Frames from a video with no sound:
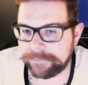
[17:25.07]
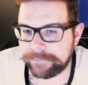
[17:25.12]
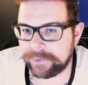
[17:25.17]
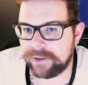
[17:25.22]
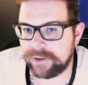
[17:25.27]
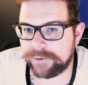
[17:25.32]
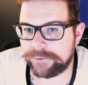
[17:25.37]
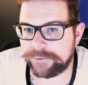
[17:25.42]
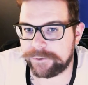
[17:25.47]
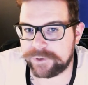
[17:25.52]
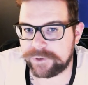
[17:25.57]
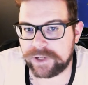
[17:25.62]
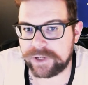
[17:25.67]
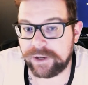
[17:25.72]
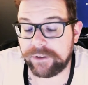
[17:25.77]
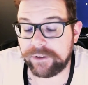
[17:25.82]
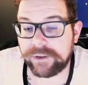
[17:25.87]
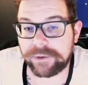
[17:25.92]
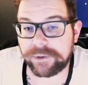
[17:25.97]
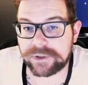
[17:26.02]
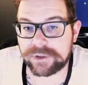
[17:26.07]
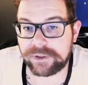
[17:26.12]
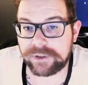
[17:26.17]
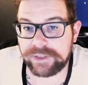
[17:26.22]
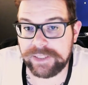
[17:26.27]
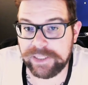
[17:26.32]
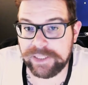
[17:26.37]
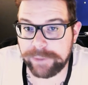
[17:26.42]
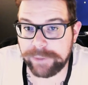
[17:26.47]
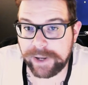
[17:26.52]
for sale, and that was on
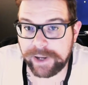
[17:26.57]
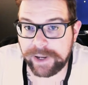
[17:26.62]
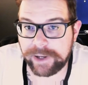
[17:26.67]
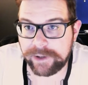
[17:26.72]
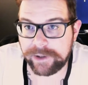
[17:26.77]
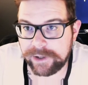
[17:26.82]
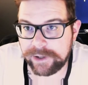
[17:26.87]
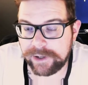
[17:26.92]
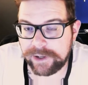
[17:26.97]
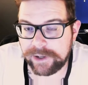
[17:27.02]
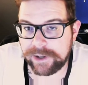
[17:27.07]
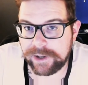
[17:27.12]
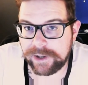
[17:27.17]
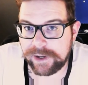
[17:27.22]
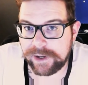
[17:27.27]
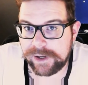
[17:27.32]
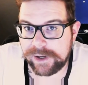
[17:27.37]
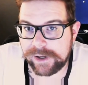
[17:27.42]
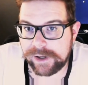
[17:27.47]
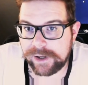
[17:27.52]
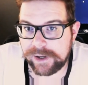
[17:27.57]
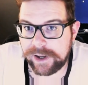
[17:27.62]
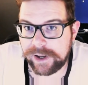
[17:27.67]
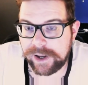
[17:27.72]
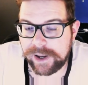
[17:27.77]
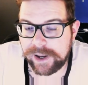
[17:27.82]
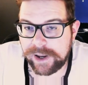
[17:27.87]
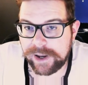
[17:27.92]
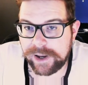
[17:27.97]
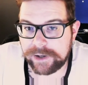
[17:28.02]
eBay,
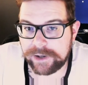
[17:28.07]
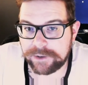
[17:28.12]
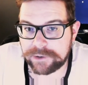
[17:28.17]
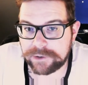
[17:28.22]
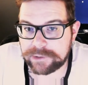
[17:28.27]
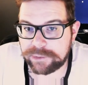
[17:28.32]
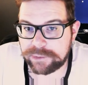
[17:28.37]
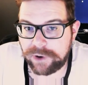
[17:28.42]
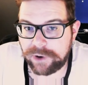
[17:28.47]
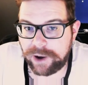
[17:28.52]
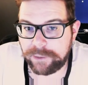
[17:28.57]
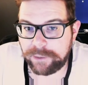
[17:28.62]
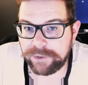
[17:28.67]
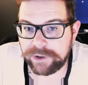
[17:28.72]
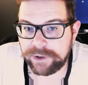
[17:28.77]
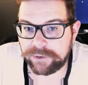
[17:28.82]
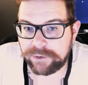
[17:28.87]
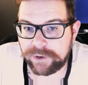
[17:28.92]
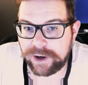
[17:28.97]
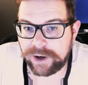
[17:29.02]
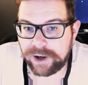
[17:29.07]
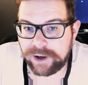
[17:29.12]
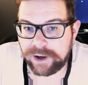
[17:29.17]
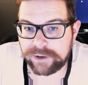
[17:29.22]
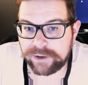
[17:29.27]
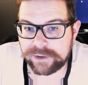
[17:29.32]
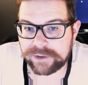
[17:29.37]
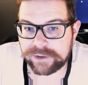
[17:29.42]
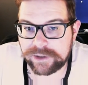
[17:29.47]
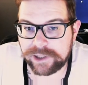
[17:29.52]
and it was probably
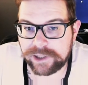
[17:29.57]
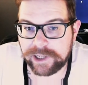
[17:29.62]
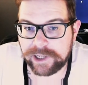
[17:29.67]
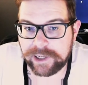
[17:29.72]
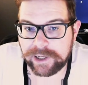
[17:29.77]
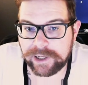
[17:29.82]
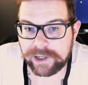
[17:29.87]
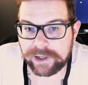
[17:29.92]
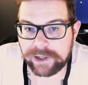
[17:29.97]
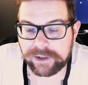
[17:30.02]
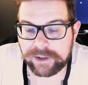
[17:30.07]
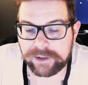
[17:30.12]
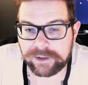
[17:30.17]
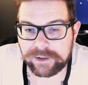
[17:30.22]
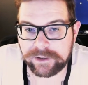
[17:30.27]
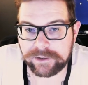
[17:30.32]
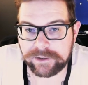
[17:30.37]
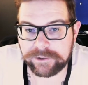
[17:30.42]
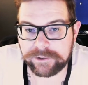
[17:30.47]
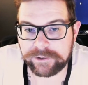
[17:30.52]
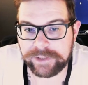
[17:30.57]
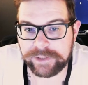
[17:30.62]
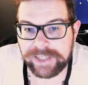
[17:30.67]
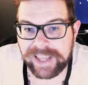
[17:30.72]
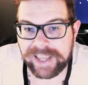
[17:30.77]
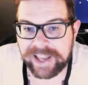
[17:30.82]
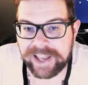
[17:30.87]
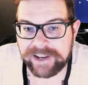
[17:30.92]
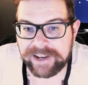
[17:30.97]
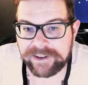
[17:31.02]
around the
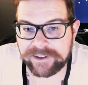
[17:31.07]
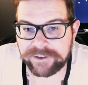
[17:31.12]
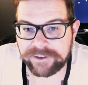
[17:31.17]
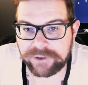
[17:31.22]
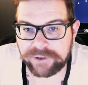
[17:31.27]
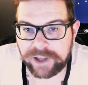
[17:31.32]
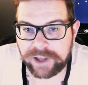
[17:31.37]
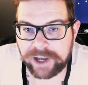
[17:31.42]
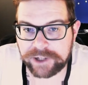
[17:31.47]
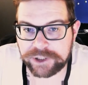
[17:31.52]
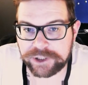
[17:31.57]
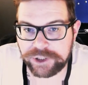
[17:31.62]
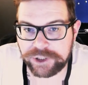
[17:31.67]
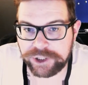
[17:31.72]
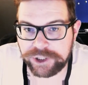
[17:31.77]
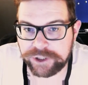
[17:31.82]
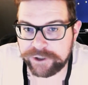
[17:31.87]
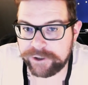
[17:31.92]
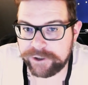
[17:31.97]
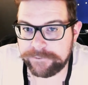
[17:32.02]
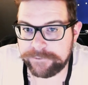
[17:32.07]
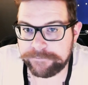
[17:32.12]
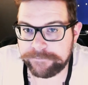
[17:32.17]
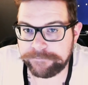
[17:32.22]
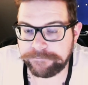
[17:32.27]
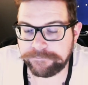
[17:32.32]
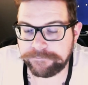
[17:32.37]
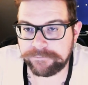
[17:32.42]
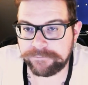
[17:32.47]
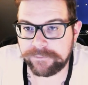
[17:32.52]
end of last year,
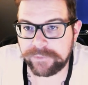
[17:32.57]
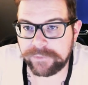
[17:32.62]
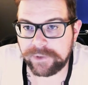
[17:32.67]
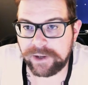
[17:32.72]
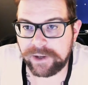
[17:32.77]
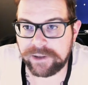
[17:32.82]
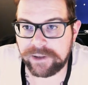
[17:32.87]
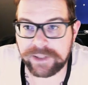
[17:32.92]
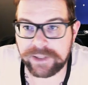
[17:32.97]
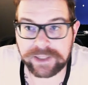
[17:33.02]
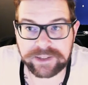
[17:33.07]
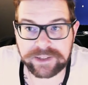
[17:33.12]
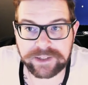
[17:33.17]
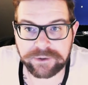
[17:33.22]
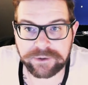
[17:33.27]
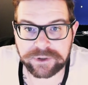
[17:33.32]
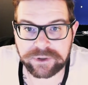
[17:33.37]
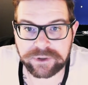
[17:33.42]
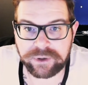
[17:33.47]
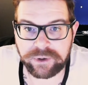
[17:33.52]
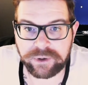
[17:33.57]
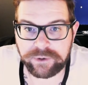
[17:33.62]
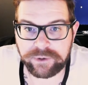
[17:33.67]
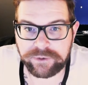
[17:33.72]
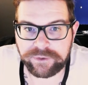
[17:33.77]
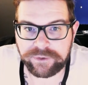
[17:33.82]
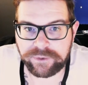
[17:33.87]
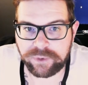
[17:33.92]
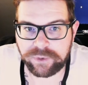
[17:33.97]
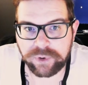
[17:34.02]
and this thing was going
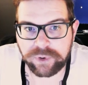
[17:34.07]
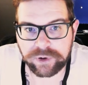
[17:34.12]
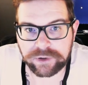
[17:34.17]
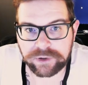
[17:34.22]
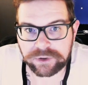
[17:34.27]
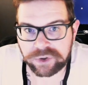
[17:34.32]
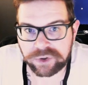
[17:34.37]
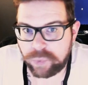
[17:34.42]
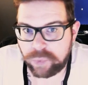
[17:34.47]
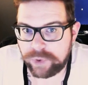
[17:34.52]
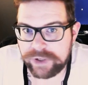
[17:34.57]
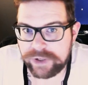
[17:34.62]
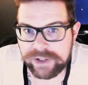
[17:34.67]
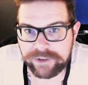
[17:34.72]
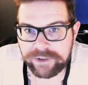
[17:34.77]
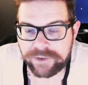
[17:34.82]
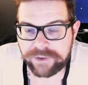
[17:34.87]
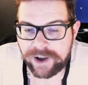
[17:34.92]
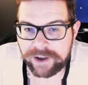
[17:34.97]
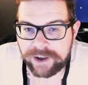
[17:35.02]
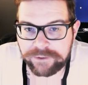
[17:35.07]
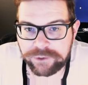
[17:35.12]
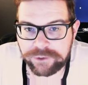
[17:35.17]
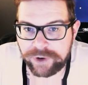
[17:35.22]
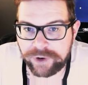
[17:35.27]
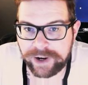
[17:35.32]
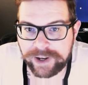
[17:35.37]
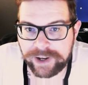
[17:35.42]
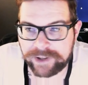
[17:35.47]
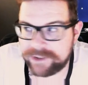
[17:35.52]
for 25
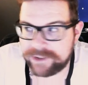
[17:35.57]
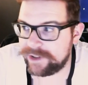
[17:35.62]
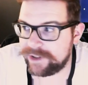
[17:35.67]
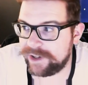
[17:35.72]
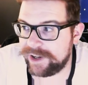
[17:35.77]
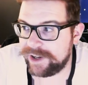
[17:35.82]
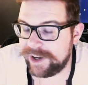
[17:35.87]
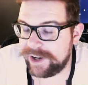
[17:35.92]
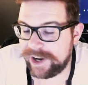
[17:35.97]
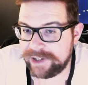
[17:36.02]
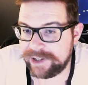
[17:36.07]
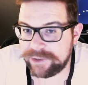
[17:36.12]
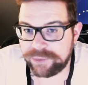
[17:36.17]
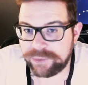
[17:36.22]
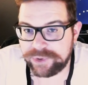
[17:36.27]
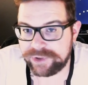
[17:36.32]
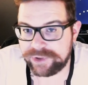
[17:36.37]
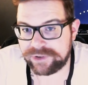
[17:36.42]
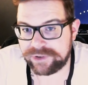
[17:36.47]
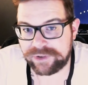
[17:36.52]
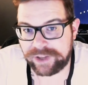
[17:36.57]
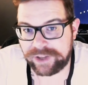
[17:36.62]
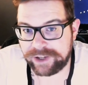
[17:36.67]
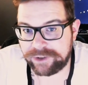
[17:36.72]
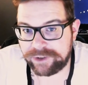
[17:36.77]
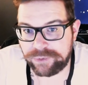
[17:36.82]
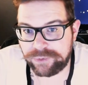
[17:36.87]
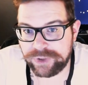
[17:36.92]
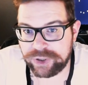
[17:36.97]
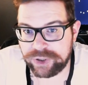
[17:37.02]
grand, and it was
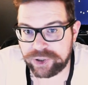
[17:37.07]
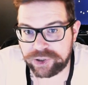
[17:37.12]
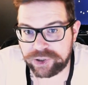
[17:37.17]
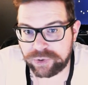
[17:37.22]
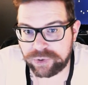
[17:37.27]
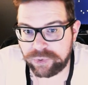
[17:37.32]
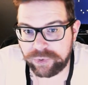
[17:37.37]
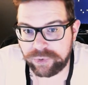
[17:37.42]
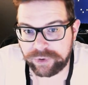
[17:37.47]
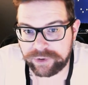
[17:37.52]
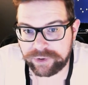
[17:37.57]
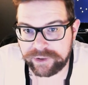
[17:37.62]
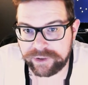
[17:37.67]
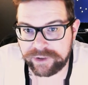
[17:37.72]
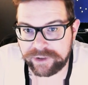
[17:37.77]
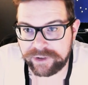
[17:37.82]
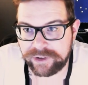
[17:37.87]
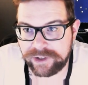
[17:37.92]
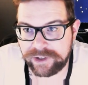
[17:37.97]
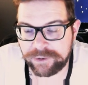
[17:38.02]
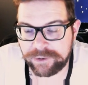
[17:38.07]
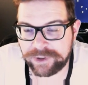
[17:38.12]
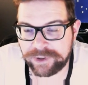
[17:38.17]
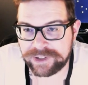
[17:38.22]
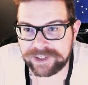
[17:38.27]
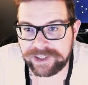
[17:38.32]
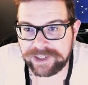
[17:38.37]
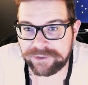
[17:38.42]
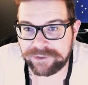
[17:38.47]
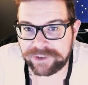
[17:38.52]
like restored. It
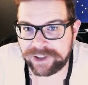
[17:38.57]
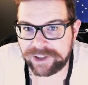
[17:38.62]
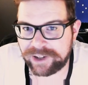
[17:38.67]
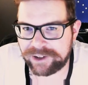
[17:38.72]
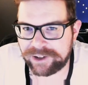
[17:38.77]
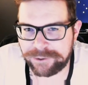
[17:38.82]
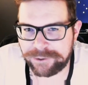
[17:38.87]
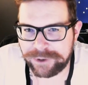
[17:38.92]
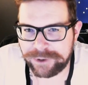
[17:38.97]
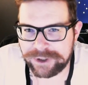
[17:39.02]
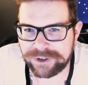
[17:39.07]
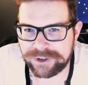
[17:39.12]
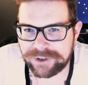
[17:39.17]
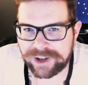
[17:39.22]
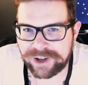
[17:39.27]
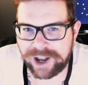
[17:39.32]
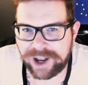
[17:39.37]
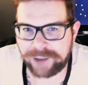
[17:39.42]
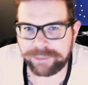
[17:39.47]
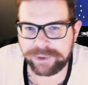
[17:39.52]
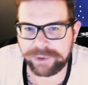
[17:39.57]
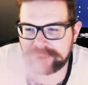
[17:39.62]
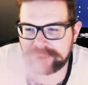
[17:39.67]
wasn't even like an original copy. It was